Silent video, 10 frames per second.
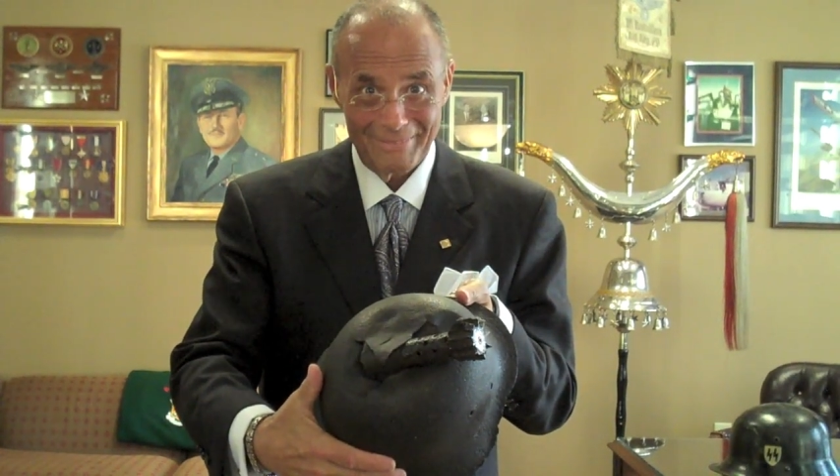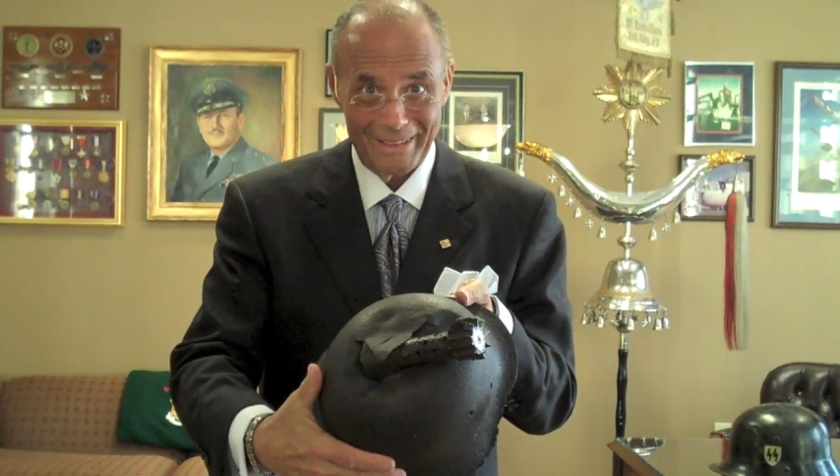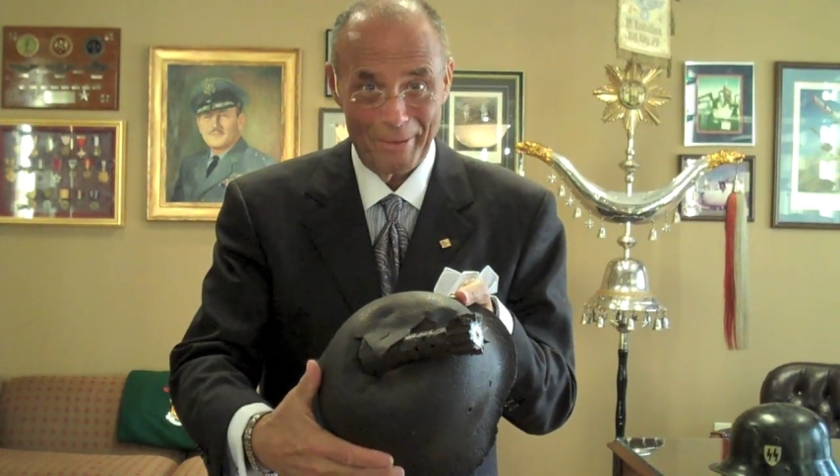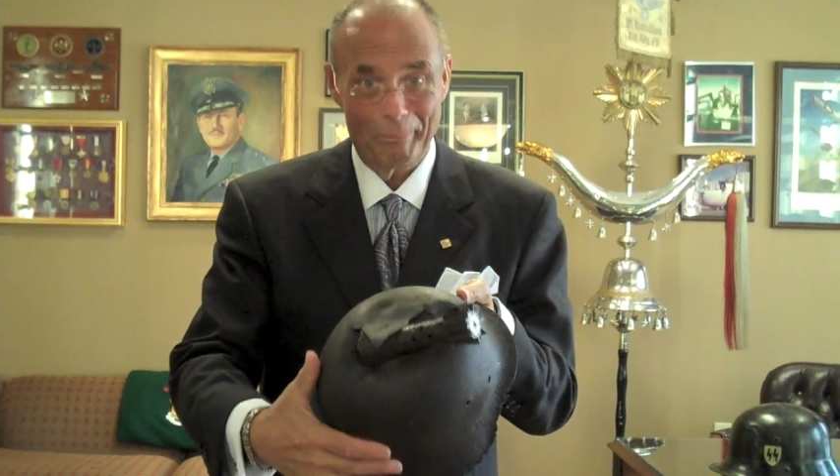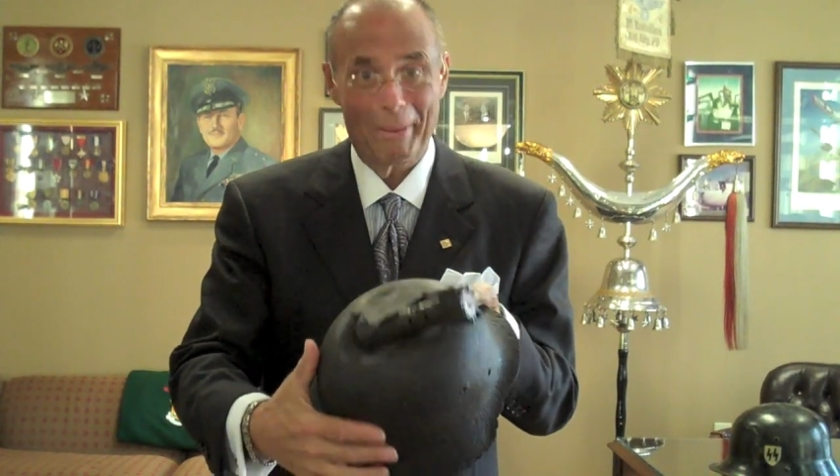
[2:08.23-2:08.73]

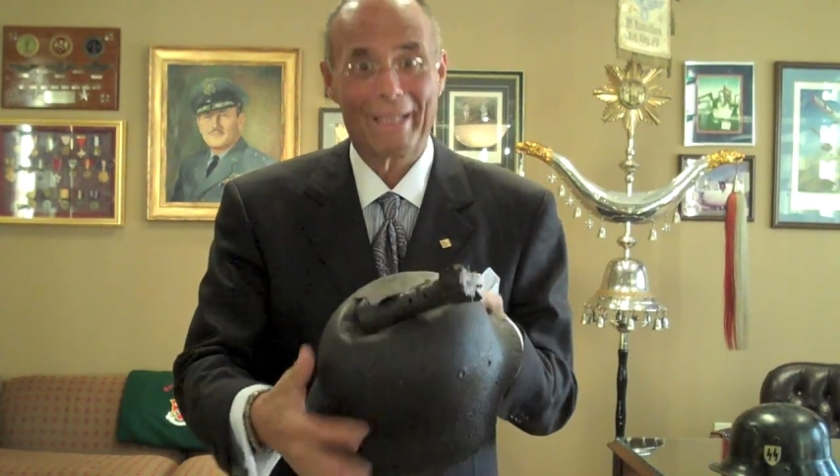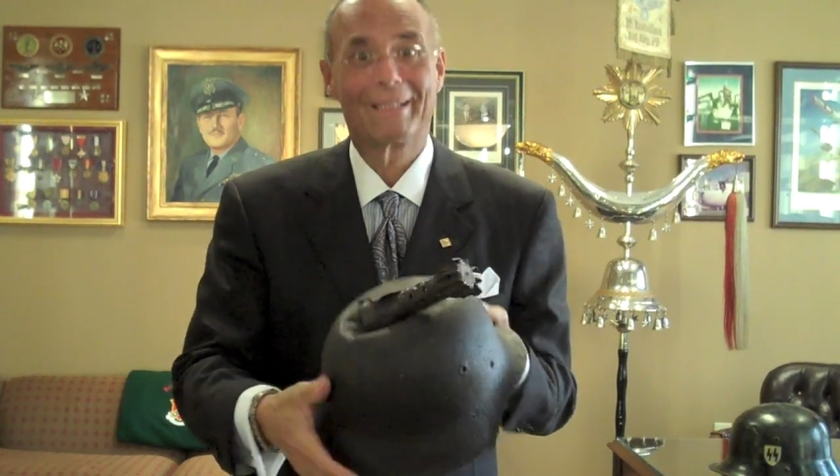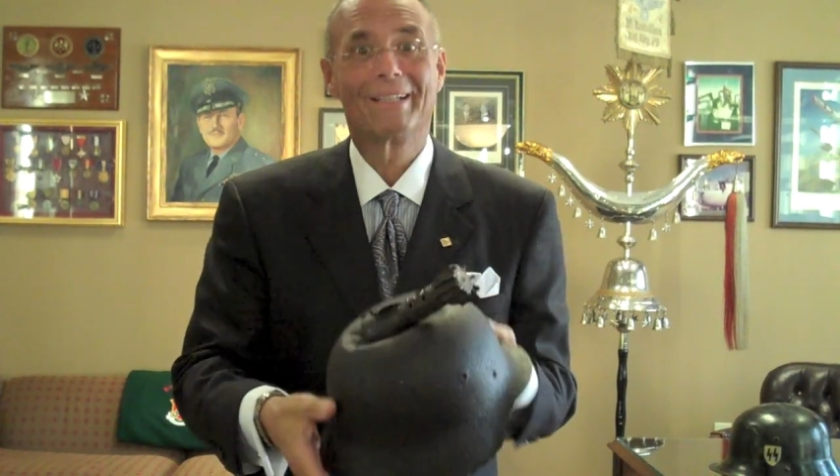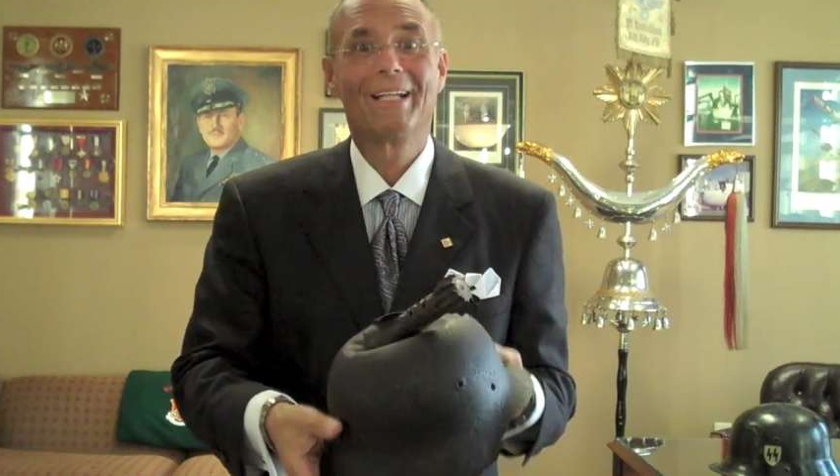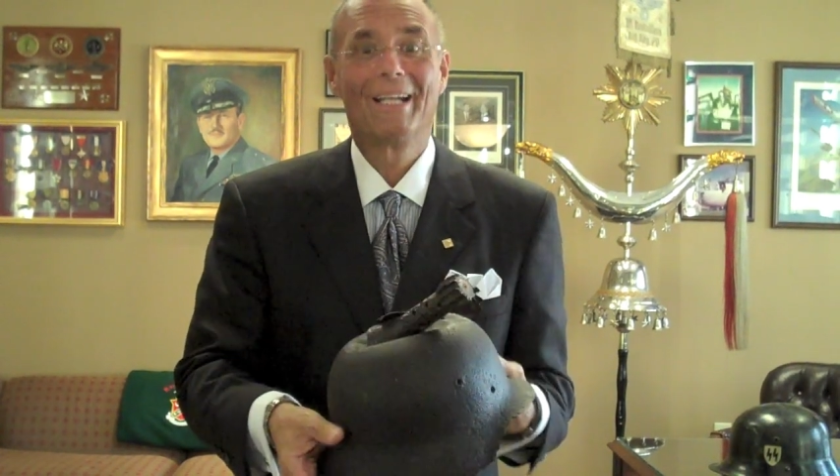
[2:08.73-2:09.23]

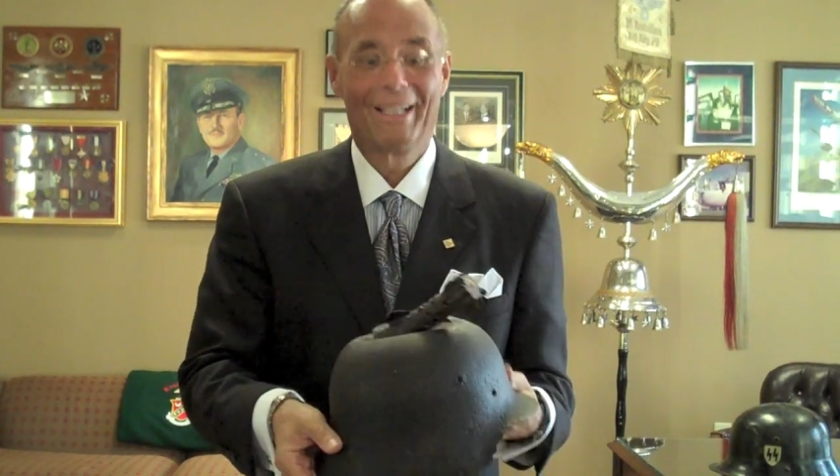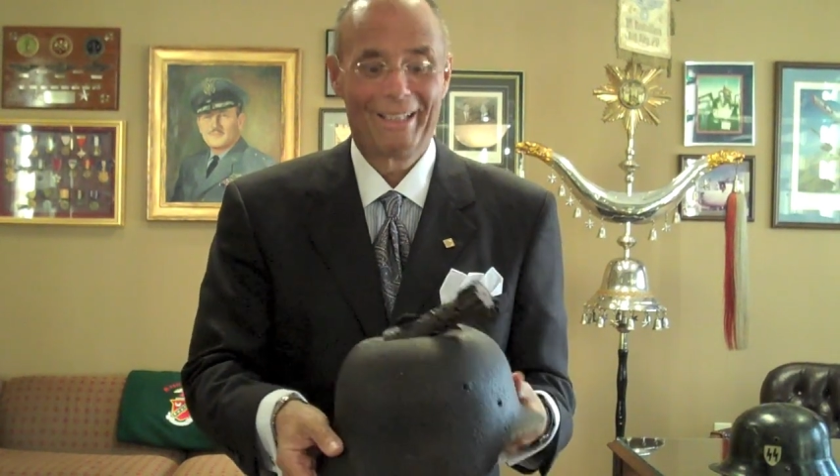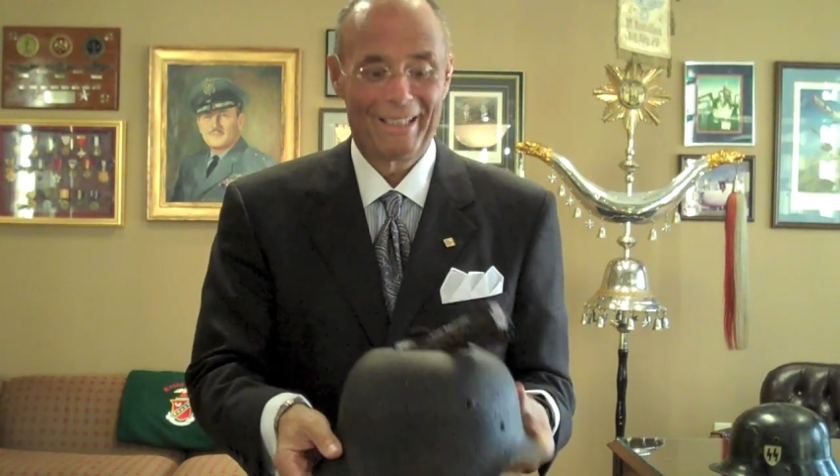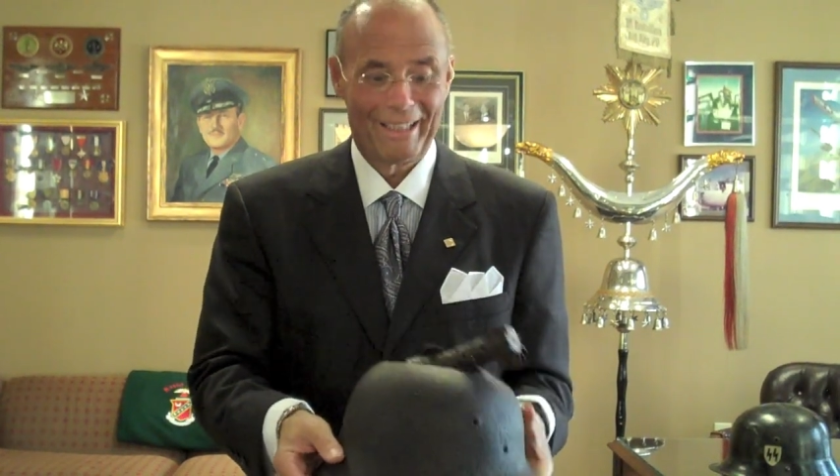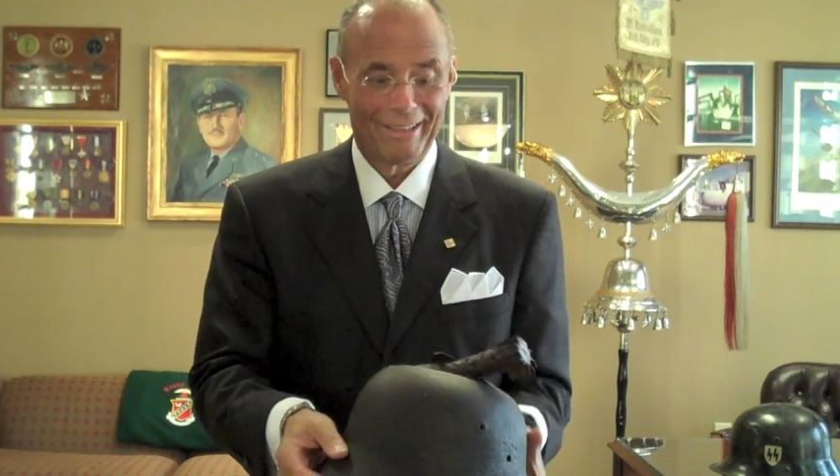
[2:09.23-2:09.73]
embedded
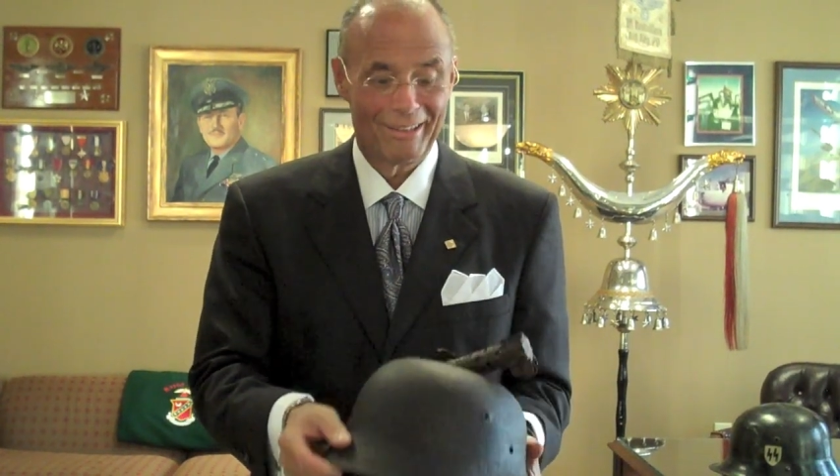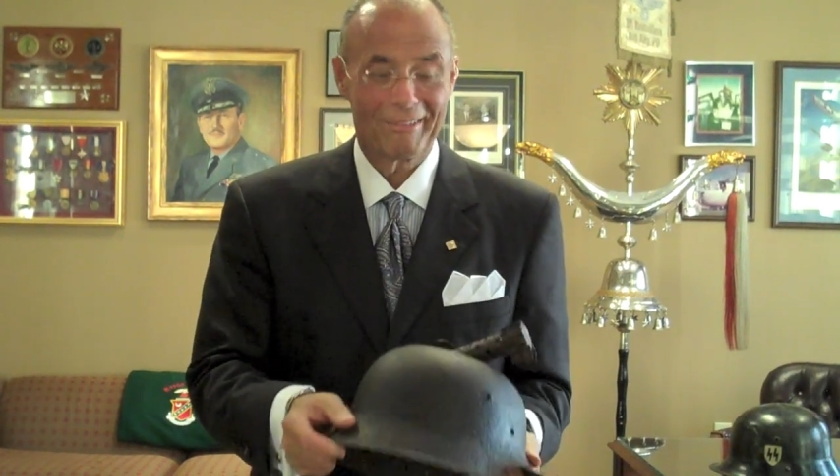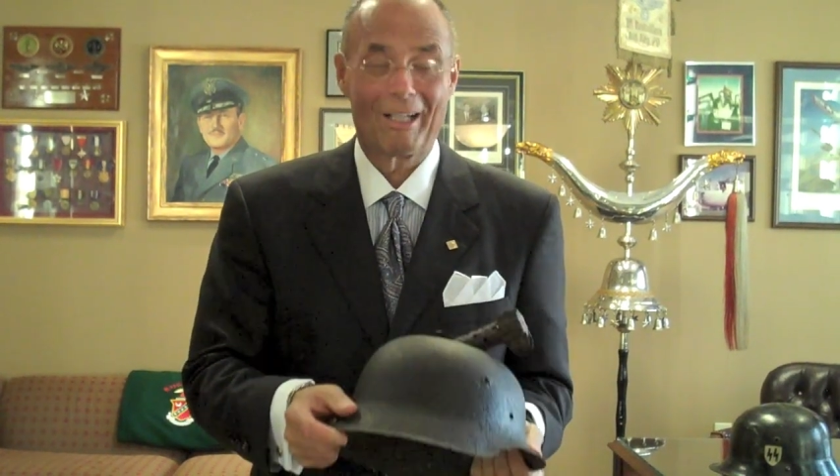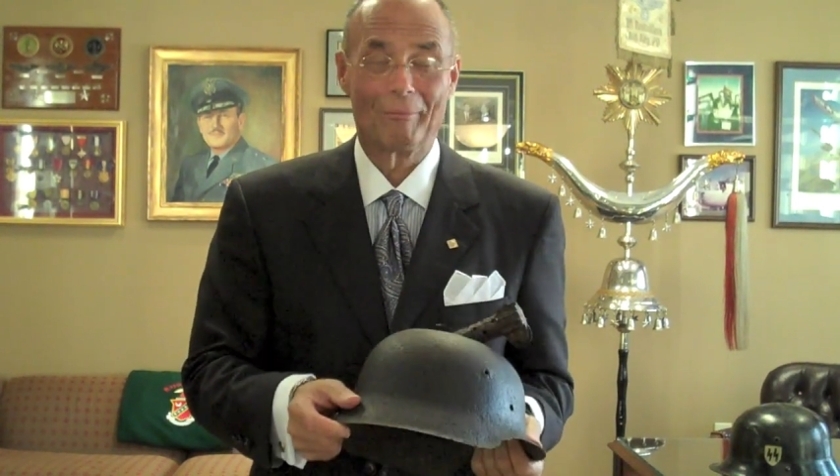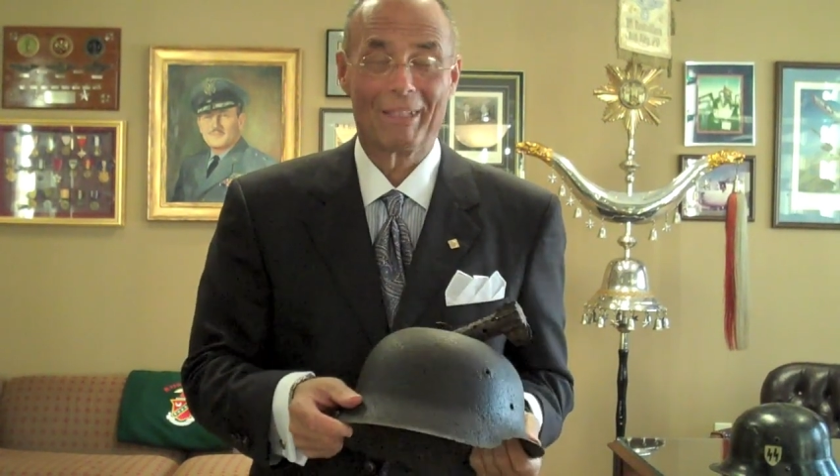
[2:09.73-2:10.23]
in the top.